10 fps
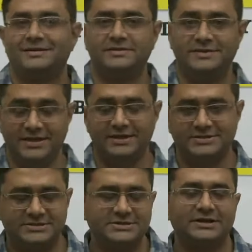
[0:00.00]

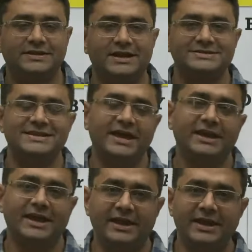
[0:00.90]
theorist that is there
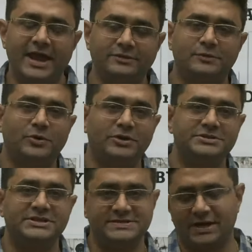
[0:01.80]
in
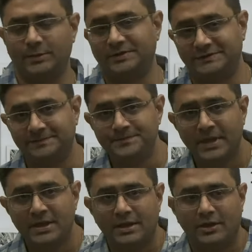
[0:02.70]
anthropology syllabus.
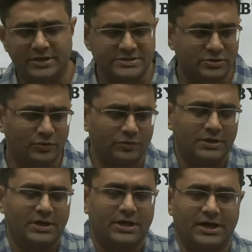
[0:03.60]
Okay, so
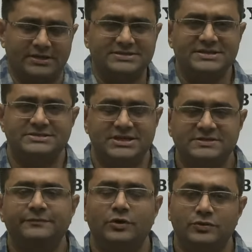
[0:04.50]
this is just
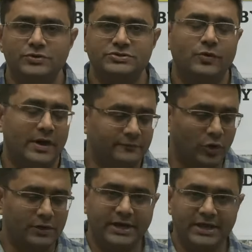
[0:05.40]
for those who have
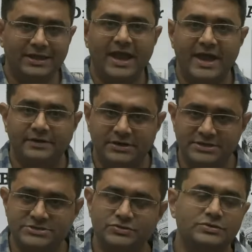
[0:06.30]
already
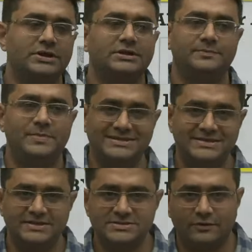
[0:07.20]
understood the
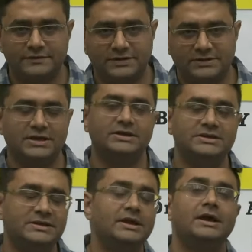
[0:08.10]
basics of the theory
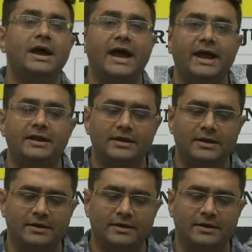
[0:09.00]
and